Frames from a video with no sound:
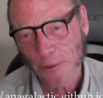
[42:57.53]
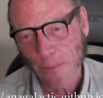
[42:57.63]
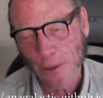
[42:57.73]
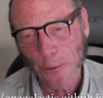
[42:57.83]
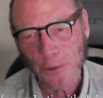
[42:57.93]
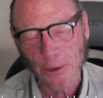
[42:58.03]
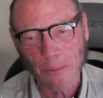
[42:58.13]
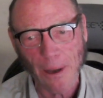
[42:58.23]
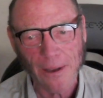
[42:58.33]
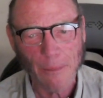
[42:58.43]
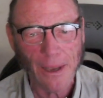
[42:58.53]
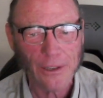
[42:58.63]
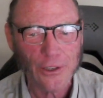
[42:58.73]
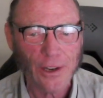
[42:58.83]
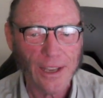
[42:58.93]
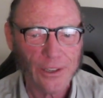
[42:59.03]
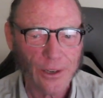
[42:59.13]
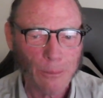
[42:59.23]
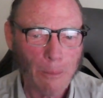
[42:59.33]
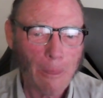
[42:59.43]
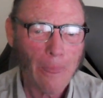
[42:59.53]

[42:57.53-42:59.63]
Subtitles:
me using my imagination